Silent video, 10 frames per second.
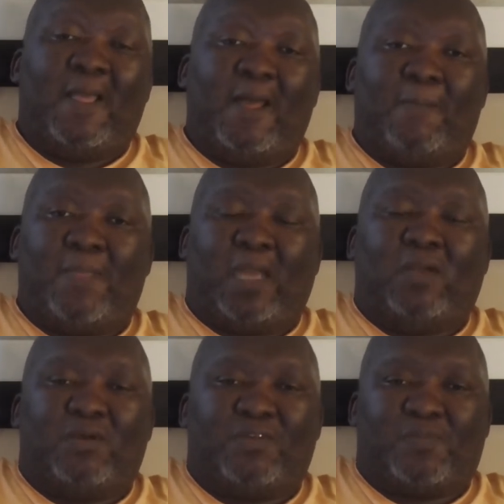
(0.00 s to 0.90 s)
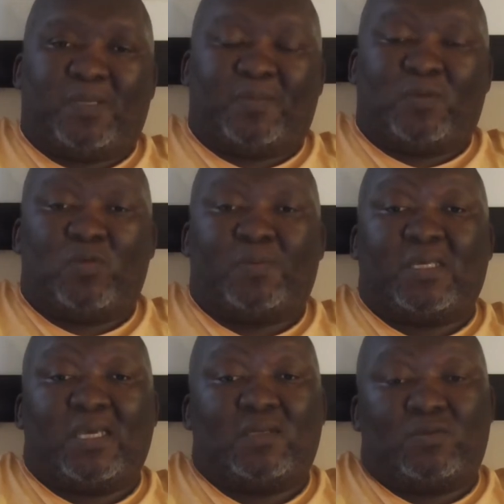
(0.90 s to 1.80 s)
a lot of people who
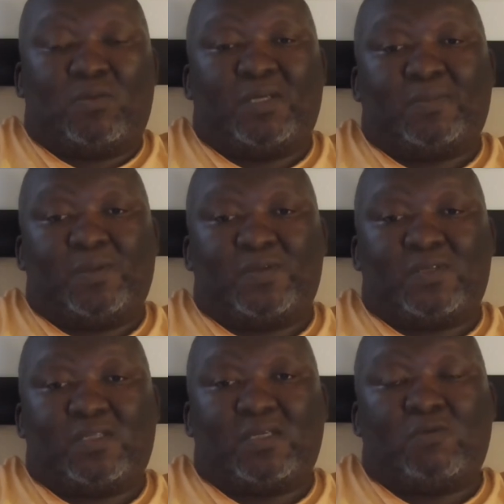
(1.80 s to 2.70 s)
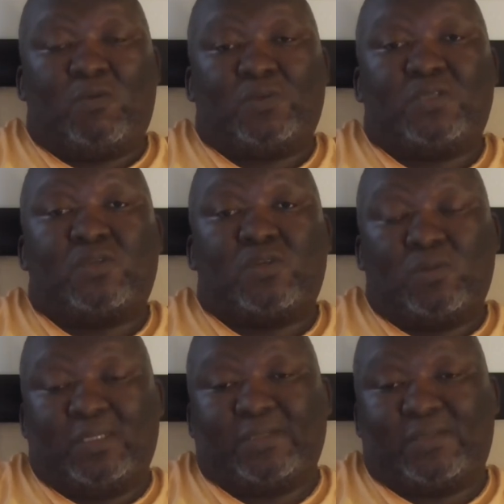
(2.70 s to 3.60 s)
began to write music, they wrote in
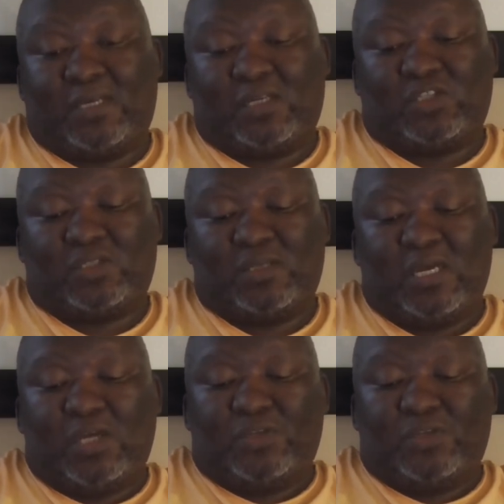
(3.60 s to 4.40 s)
Gual notation.